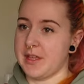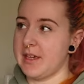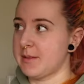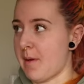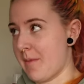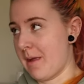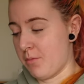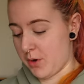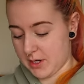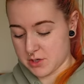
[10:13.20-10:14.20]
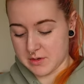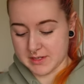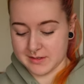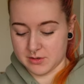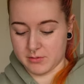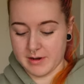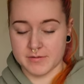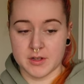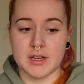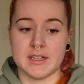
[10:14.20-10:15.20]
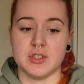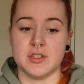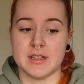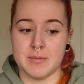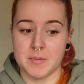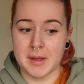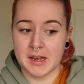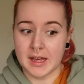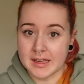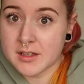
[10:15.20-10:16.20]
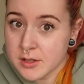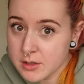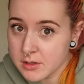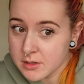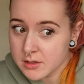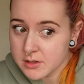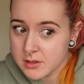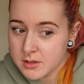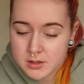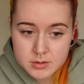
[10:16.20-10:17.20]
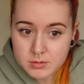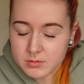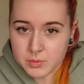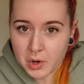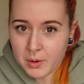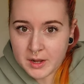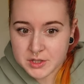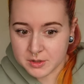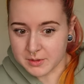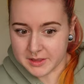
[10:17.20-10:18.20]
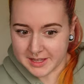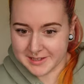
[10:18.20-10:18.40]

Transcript: it, is my main point. I don't want to sound ungrateful. It's just I'm a bit like, what do I do with